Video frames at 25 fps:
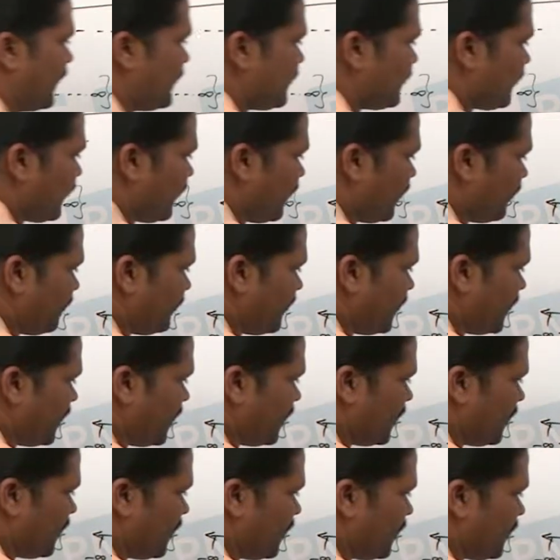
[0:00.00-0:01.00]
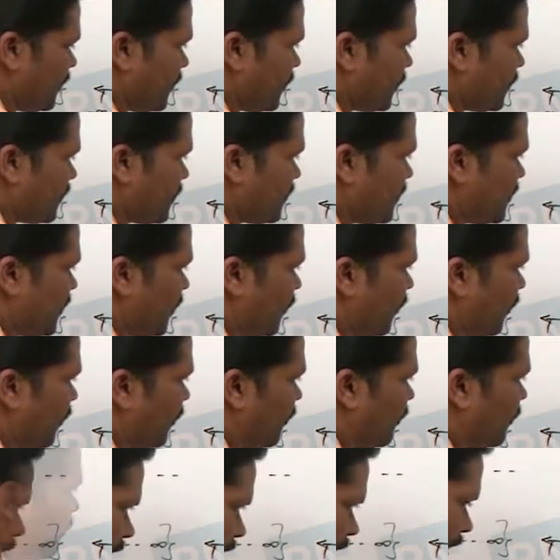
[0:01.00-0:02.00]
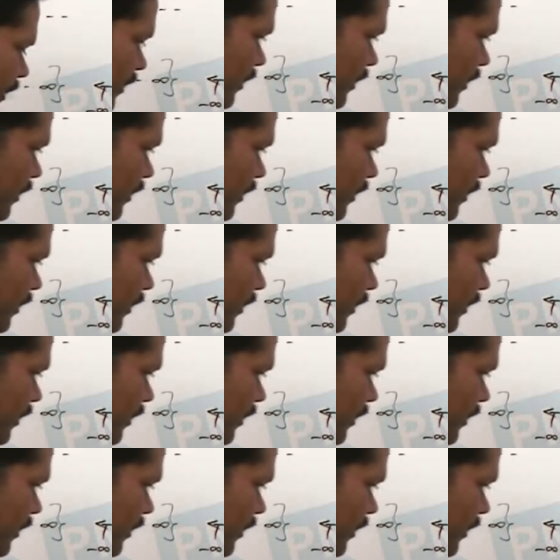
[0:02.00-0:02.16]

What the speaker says: side of the 0 are